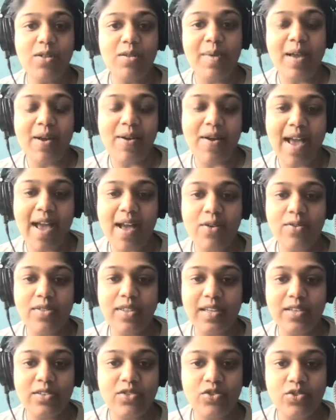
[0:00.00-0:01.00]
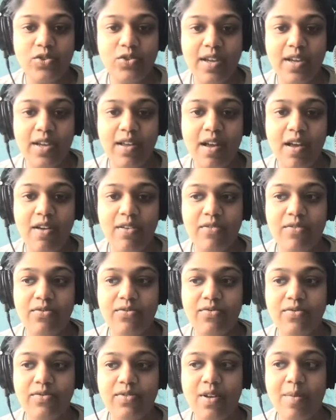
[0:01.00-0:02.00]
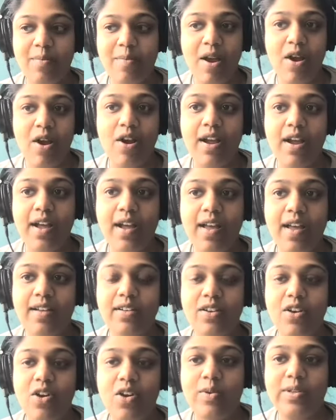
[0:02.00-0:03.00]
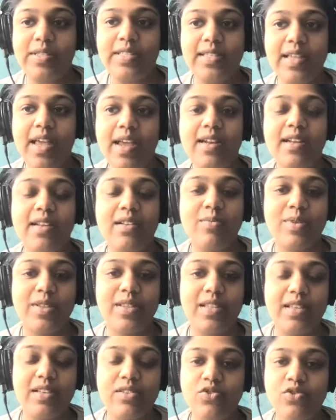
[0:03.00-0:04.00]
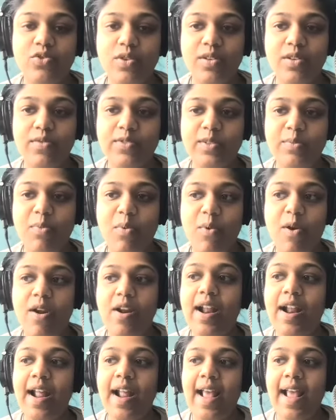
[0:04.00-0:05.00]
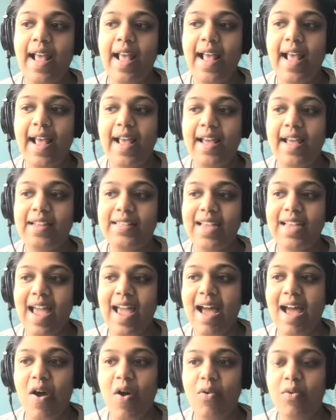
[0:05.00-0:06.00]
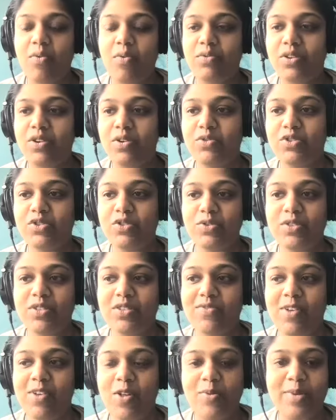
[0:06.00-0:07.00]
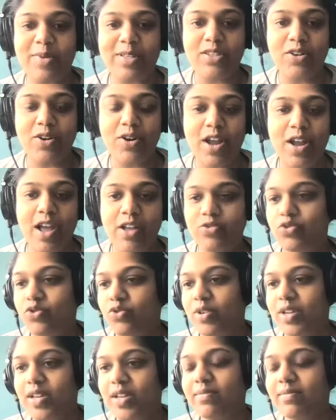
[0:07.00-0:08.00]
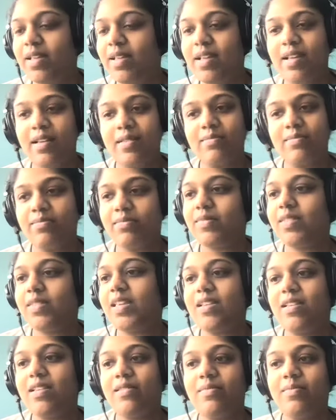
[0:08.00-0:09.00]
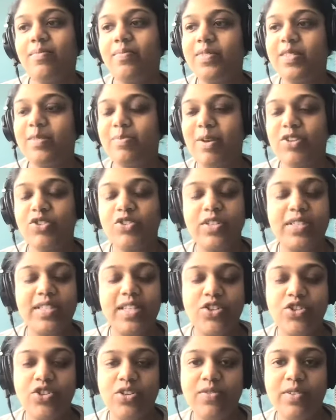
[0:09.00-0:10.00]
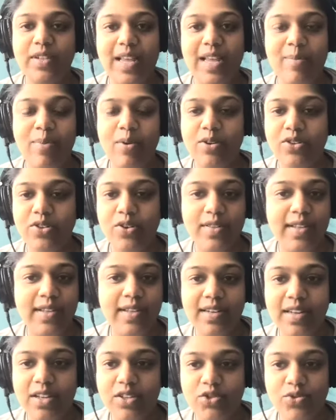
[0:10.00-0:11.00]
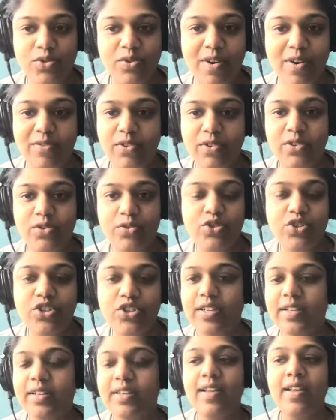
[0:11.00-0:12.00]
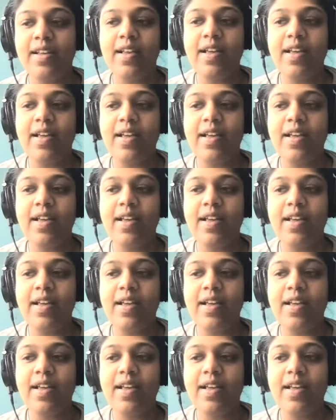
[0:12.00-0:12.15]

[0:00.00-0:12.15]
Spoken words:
about how the history of America coincided with the history of sport and how, certain developments in our country, the specialization of labor during the Industrial Revolution,